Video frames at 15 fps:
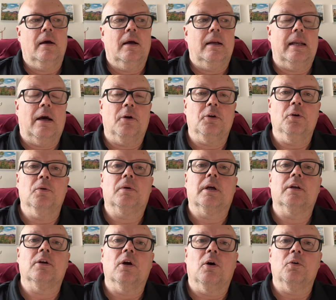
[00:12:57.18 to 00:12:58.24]
Now you
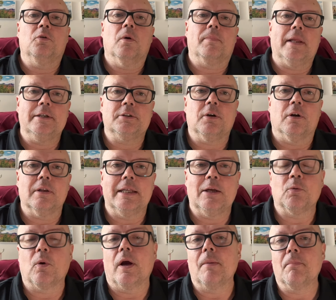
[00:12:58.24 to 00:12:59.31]
can go to a place called
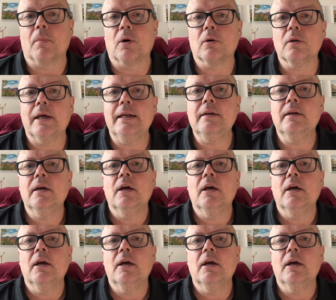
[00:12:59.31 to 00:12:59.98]
Leroy Merlin,